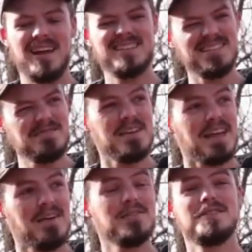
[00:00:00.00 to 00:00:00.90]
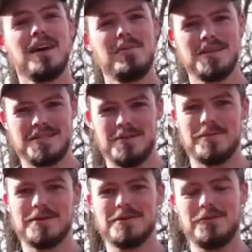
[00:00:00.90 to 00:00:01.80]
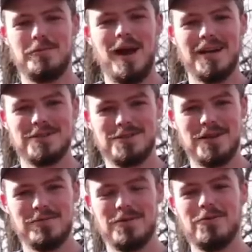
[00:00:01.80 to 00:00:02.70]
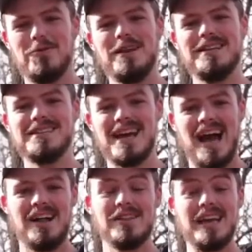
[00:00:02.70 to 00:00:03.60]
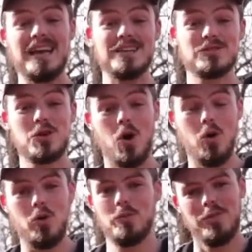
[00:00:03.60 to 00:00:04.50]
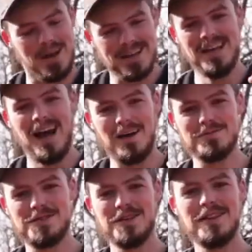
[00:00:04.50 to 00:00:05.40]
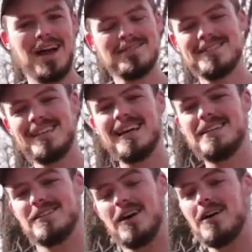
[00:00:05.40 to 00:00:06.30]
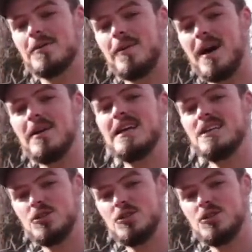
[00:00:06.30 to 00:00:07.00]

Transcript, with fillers: It seems like every time I step in this little patch of timber, the wind is howling and it's cold, but I'm still out today to talk about